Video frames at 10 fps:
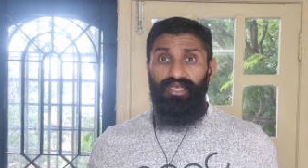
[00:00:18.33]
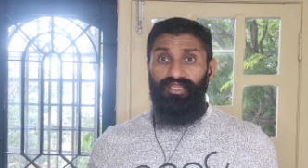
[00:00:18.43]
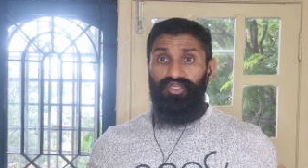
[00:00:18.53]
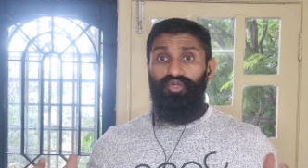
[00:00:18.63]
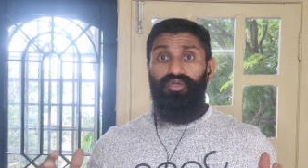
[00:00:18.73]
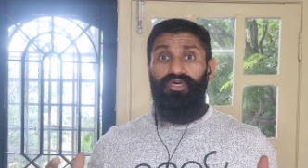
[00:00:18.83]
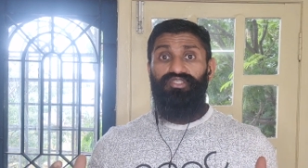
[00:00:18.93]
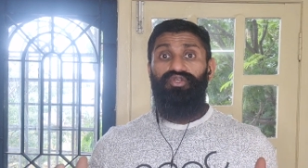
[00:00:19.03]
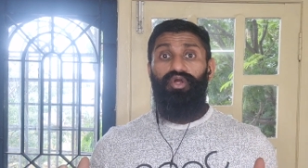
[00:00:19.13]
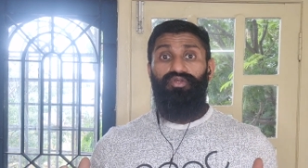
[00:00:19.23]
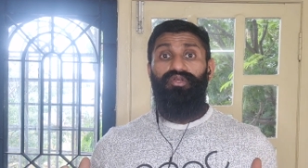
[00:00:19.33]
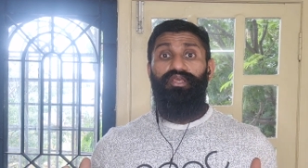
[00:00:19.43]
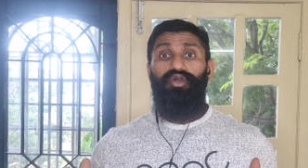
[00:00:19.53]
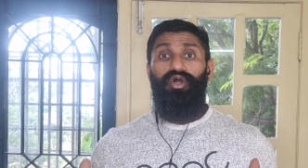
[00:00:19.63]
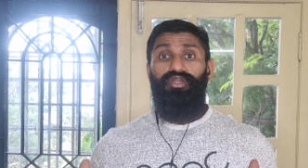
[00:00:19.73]
The sugars not
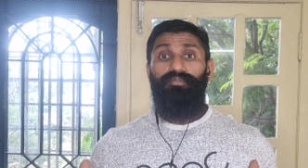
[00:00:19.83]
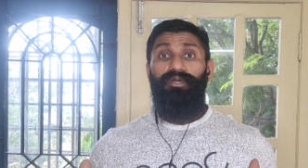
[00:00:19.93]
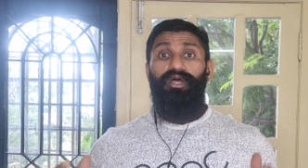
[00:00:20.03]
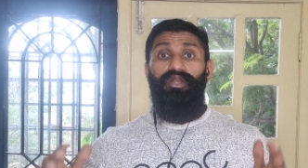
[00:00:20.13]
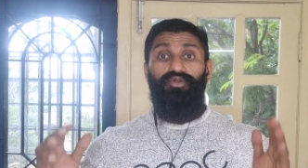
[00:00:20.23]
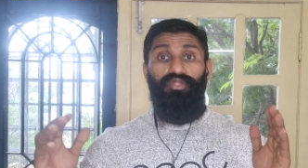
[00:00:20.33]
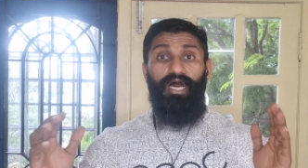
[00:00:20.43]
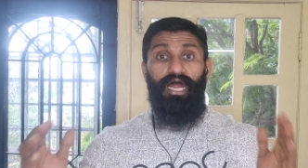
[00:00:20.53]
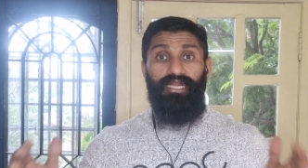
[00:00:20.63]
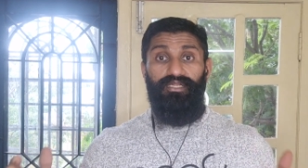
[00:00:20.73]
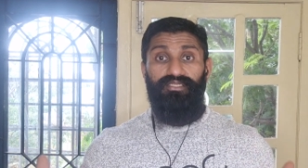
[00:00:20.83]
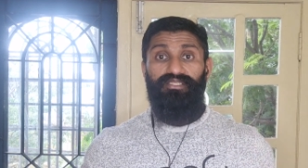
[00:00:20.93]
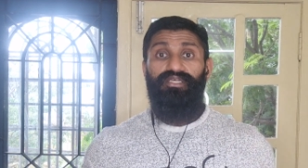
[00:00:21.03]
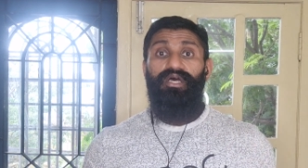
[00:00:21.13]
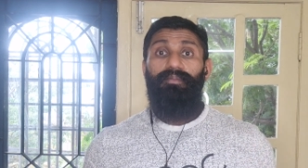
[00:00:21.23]
only caught up to the
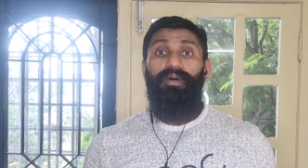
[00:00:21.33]
adults,